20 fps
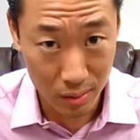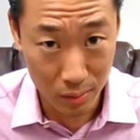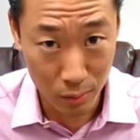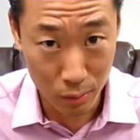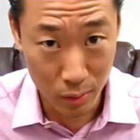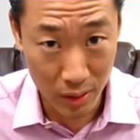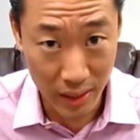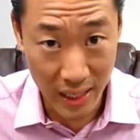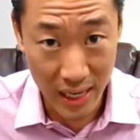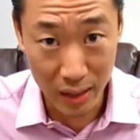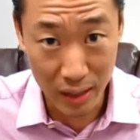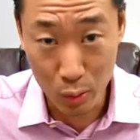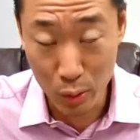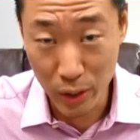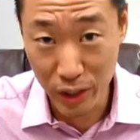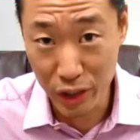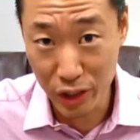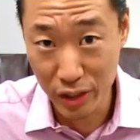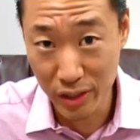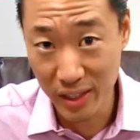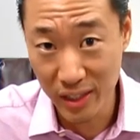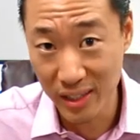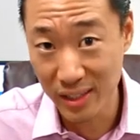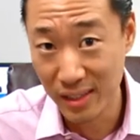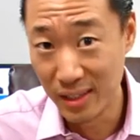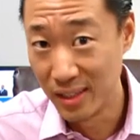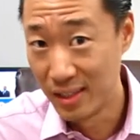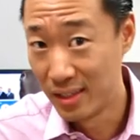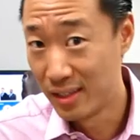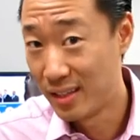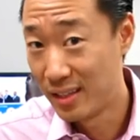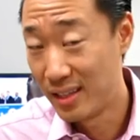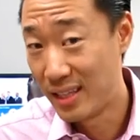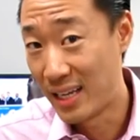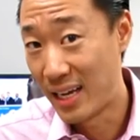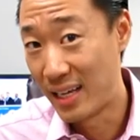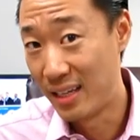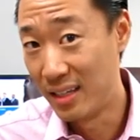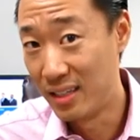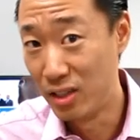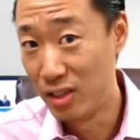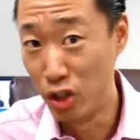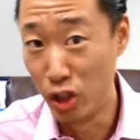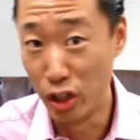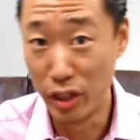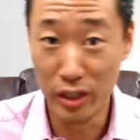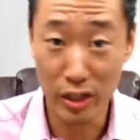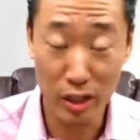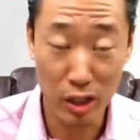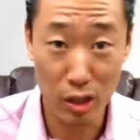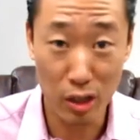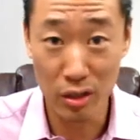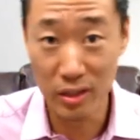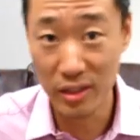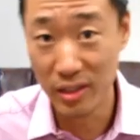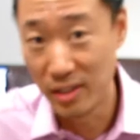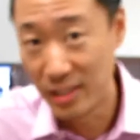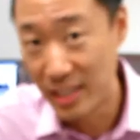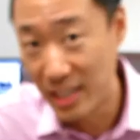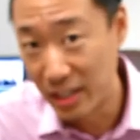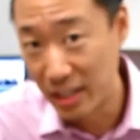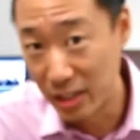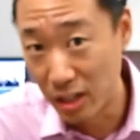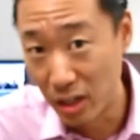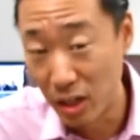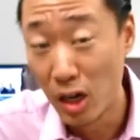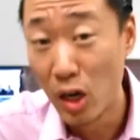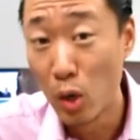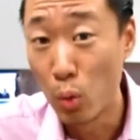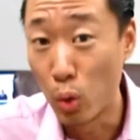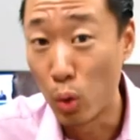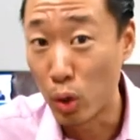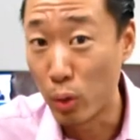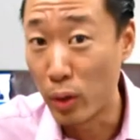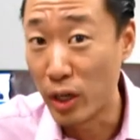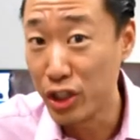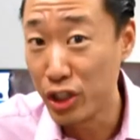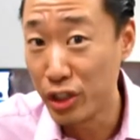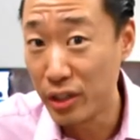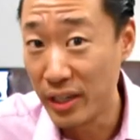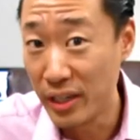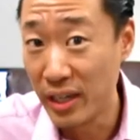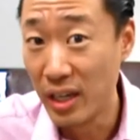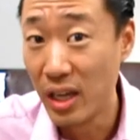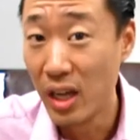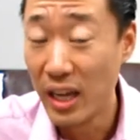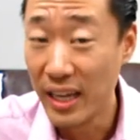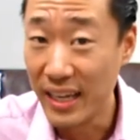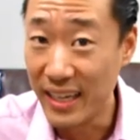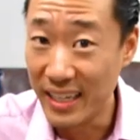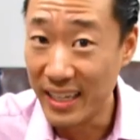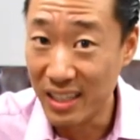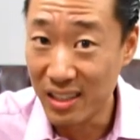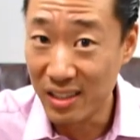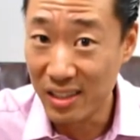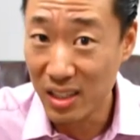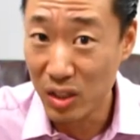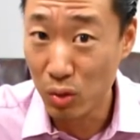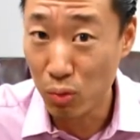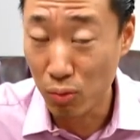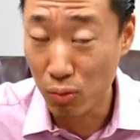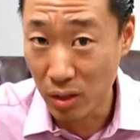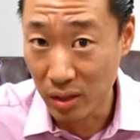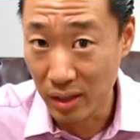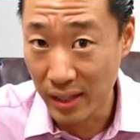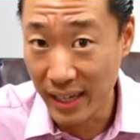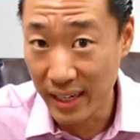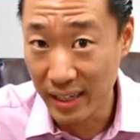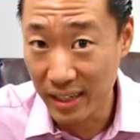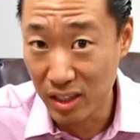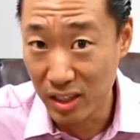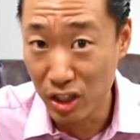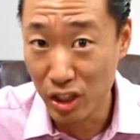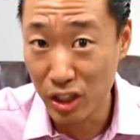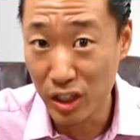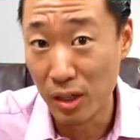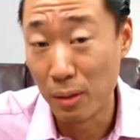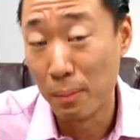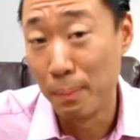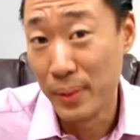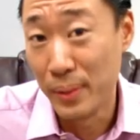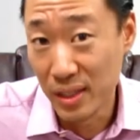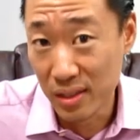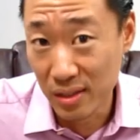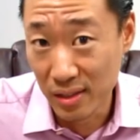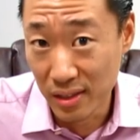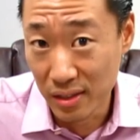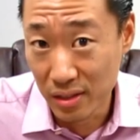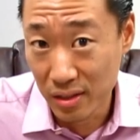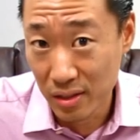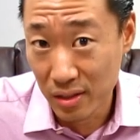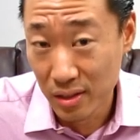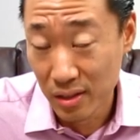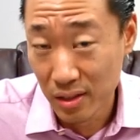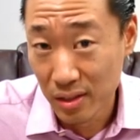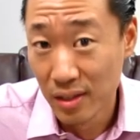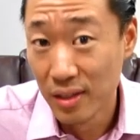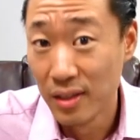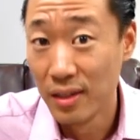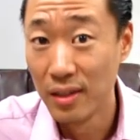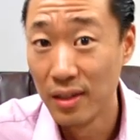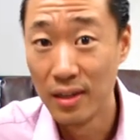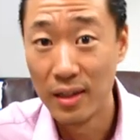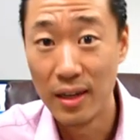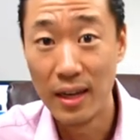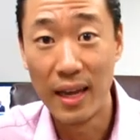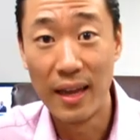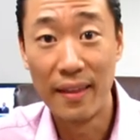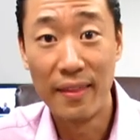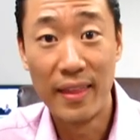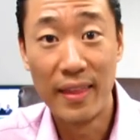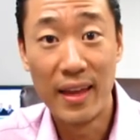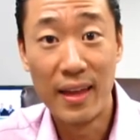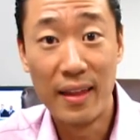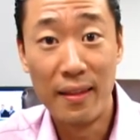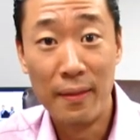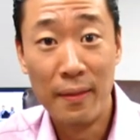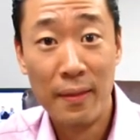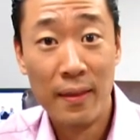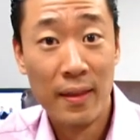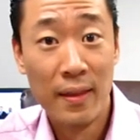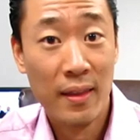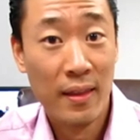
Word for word: we're not questioning that did it occur did it not occur we're questioning is this related to your business and then